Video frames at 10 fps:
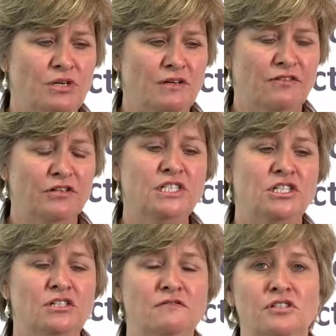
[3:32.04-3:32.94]
for each
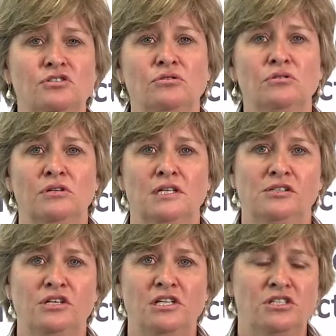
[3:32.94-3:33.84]
individual
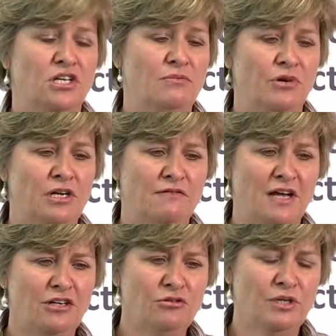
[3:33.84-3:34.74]
Australian sheep breeding value,